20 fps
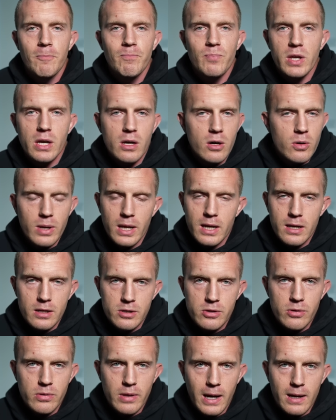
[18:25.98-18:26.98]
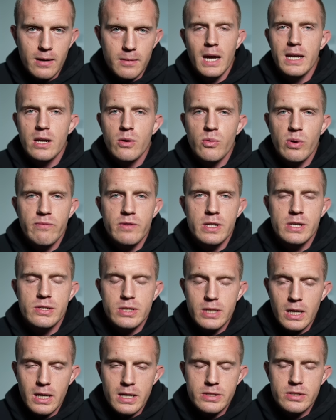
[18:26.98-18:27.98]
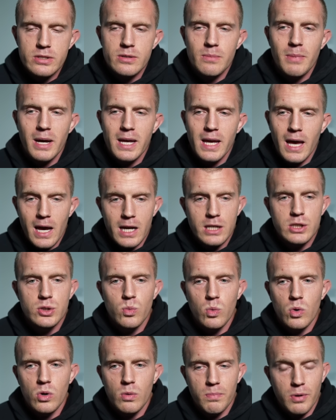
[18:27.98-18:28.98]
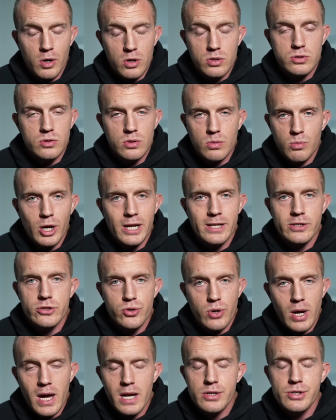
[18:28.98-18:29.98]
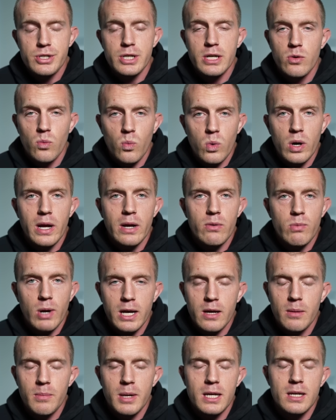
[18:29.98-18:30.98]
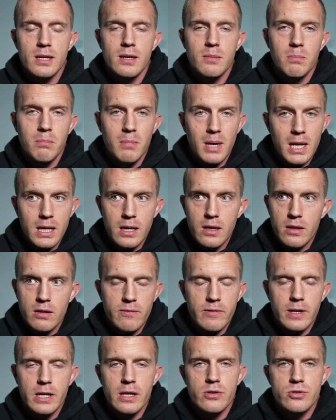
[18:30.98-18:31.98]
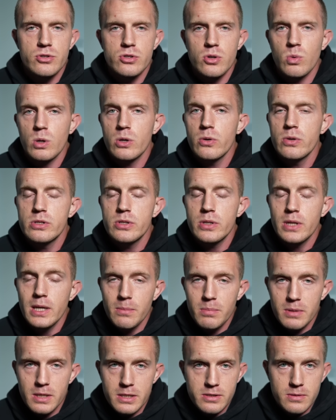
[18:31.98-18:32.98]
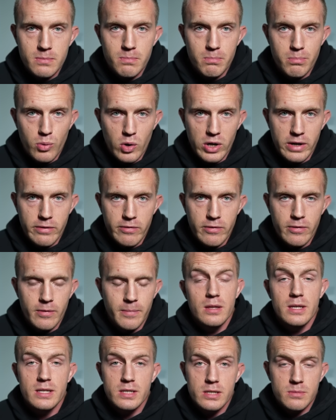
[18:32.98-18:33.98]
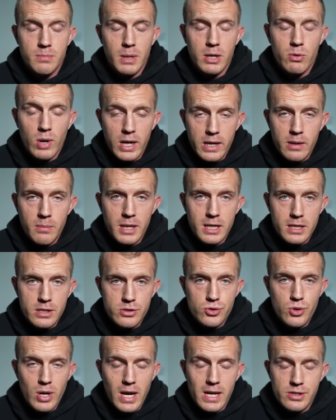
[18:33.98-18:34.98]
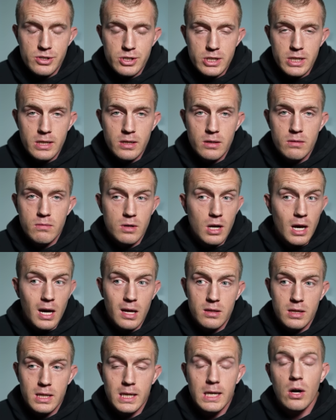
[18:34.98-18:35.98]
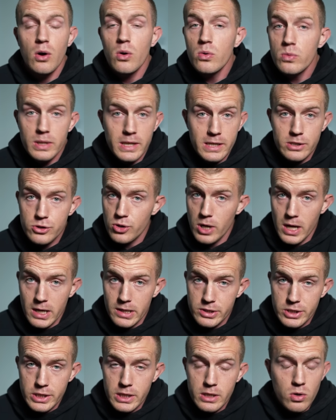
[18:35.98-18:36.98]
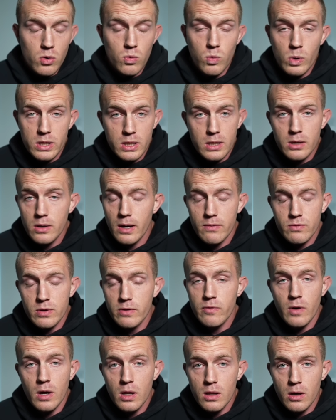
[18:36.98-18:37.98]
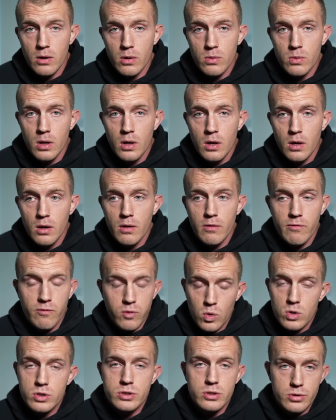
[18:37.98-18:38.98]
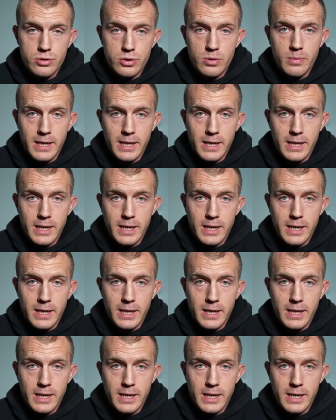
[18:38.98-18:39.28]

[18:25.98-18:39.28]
then go ahead and do that. And now we've discussed my actual personal brand strategy and what I recommend in many other videos. So we're going to keep this brief. This is my recommended strategy, not the only strategy or one that you have to follow for social